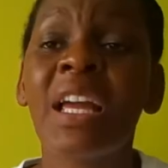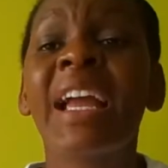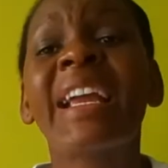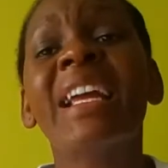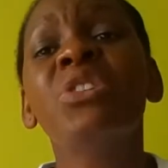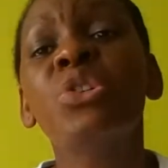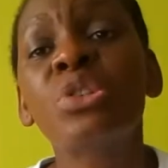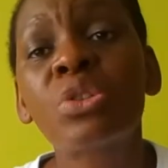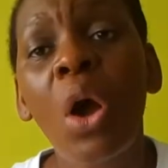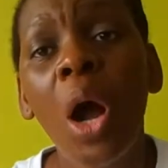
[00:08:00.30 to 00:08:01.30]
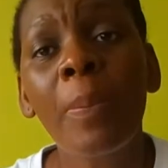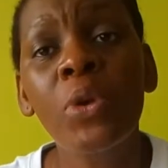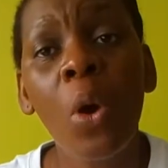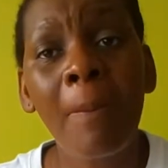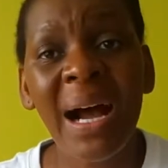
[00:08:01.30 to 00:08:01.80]
Can you stop
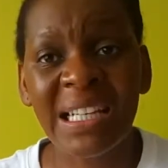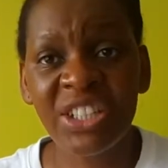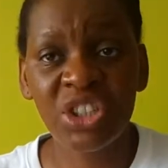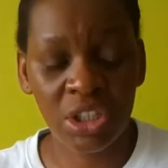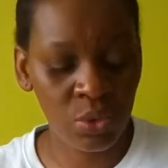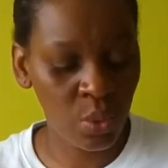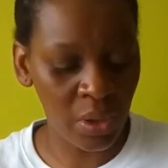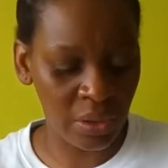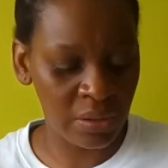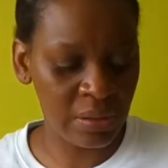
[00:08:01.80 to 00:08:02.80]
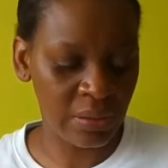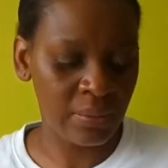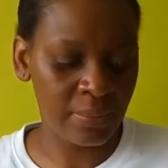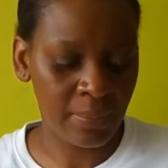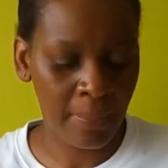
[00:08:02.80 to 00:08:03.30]
your malicious words
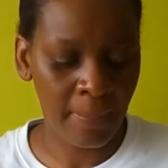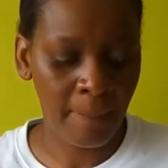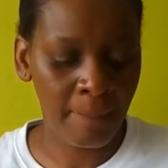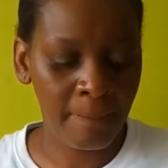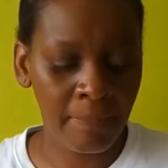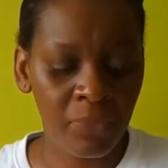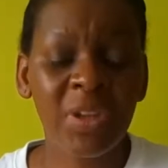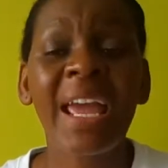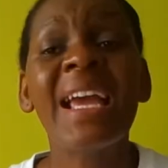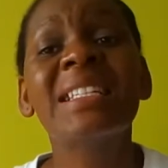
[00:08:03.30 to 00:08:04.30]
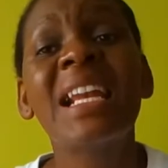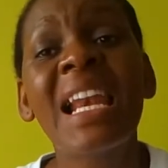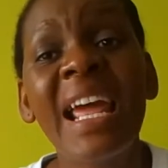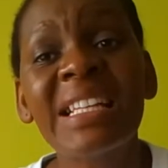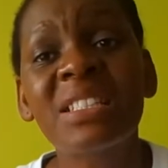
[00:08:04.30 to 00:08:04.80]
and
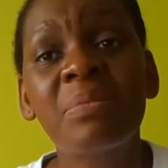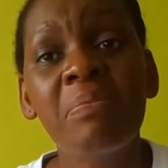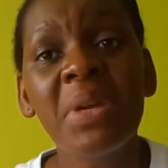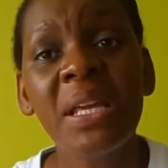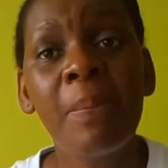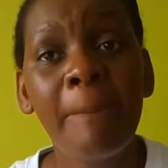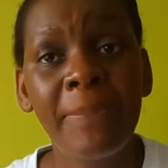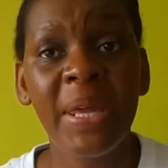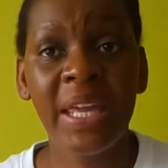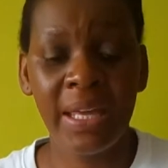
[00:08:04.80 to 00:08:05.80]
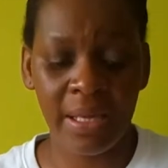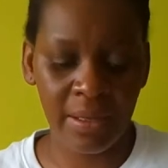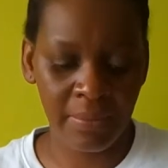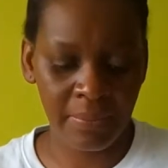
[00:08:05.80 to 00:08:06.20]
let me be?